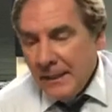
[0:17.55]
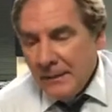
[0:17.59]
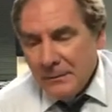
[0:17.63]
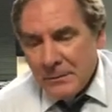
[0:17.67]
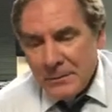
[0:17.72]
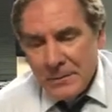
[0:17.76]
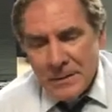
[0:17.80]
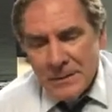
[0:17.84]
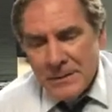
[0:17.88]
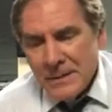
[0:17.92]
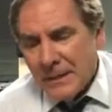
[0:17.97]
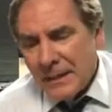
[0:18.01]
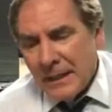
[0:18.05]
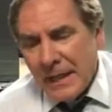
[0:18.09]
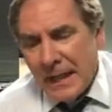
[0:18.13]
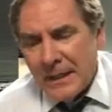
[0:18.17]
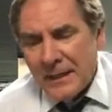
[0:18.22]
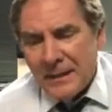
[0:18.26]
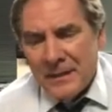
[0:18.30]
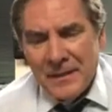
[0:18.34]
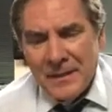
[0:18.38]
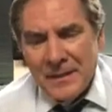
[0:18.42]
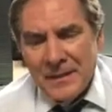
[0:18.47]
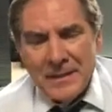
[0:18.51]
There were just a
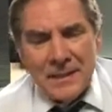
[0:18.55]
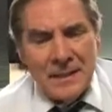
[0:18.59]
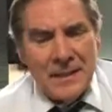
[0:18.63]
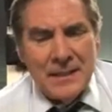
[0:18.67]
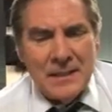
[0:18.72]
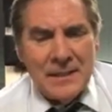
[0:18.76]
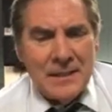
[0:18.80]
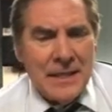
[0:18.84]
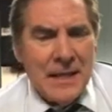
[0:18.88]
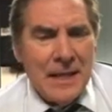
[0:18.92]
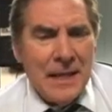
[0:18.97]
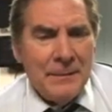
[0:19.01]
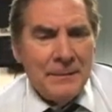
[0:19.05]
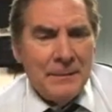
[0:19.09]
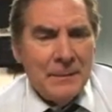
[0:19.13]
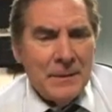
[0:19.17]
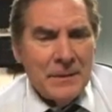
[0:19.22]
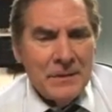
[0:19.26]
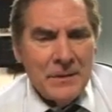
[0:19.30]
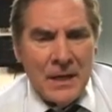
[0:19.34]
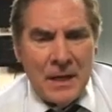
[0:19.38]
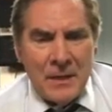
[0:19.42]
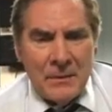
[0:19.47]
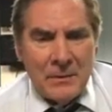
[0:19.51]
lot of things in this game. The
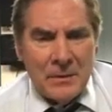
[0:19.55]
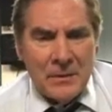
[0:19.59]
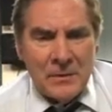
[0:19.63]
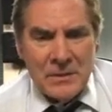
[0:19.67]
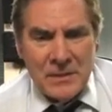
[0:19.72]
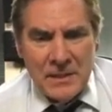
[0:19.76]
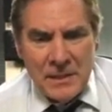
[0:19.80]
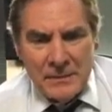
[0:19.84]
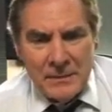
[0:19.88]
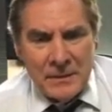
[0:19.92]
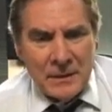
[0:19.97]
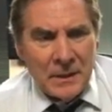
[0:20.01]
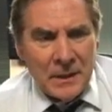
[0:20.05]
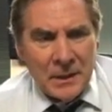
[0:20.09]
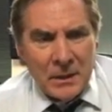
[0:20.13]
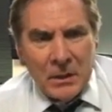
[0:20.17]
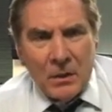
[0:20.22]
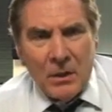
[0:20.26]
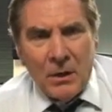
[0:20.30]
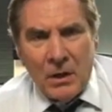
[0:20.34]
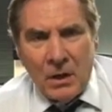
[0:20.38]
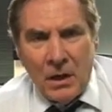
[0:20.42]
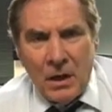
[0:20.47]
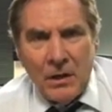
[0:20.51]
Jaguars seemed a
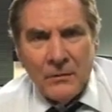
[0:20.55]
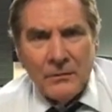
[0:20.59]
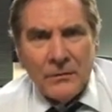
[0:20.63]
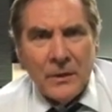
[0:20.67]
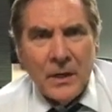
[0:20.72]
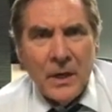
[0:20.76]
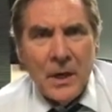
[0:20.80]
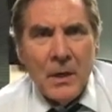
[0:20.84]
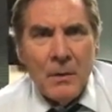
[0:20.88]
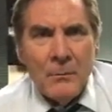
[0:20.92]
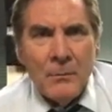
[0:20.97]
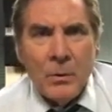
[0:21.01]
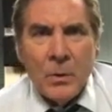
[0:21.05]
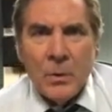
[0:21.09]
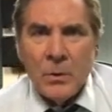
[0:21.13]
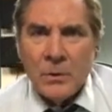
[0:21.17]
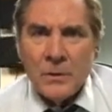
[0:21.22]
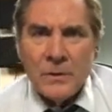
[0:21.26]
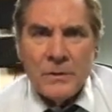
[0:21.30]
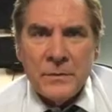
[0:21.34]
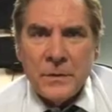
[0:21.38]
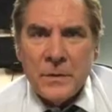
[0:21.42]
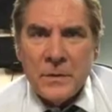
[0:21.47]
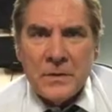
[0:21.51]
little off.
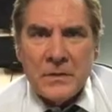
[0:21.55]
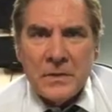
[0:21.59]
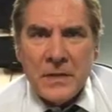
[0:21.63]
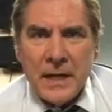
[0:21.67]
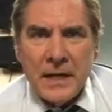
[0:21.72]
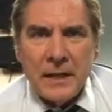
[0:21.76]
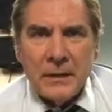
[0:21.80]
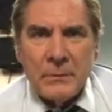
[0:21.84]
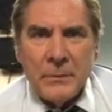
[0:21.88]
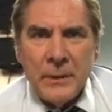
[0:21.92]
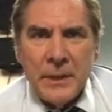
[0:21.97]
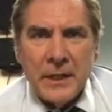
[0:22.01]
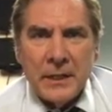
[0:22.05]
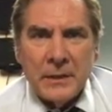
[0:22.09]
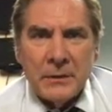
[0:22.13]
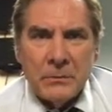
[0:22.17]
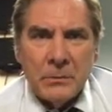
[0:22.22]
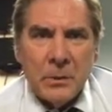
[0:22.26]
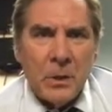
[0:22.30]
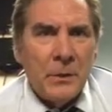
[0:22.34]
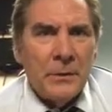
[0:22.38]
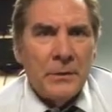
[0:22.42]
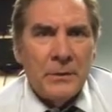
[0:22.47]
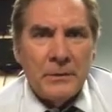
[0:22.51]
Bortles for the second week in a
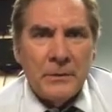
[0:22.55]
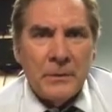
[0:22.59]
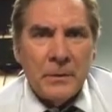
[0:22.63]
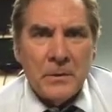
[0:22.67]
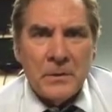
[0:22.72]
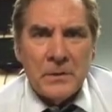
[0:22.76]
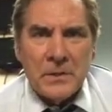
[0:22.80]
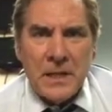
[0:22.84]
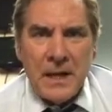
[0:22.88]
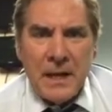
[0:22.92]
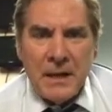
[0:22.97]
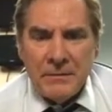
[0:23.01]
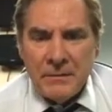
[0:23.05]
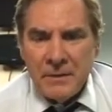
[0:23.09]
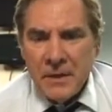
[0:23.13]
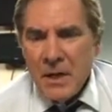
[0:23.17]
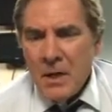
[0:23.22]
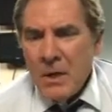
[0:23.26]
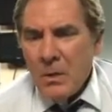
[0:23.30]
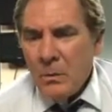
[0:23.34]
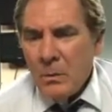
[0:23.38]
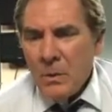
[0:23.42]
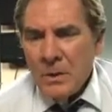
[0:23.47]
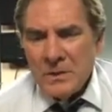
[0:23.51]
row in the first half
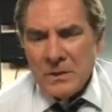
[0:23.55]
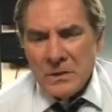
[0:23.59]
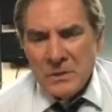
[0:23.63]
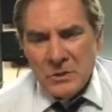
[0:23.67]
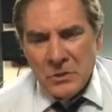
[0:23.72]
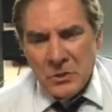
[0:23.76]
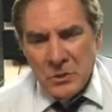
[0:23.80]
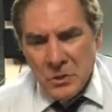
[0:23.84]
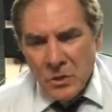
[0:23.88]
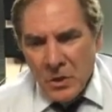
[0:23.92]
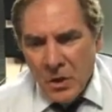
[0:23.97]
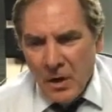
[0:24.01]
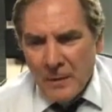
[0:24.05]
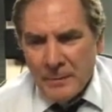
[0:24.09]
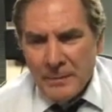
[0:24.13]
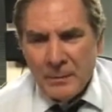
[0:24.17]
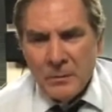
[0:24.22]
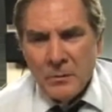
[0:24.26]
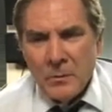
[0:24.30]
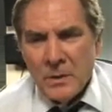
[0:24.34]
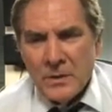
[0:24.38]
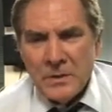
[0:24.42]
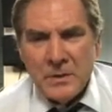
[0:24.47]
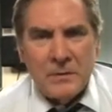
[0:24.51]
wasn't sharp
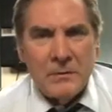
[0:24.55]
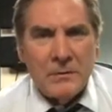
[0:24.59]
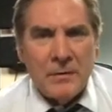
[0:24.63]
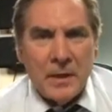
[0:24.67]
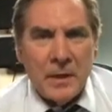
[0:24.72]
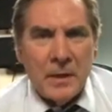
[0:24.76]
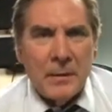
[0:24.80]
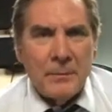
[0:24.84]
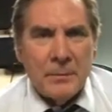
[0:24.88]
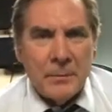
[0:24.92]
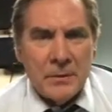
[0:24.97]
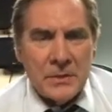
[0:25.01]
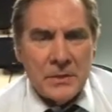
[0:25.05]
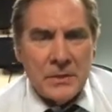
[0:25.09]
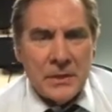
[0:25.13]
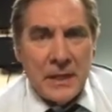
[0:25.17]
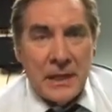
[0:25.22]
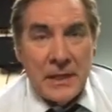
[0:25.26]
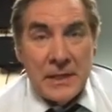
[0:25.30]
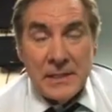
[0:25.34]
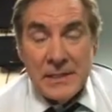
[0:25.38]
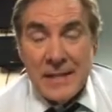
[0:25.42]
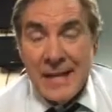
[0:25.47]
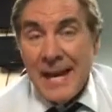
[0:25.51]
and wasn't very
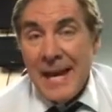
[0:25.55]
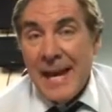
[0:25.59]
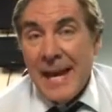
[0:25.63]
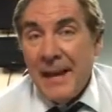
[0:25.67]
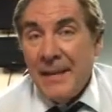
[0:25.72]
precise.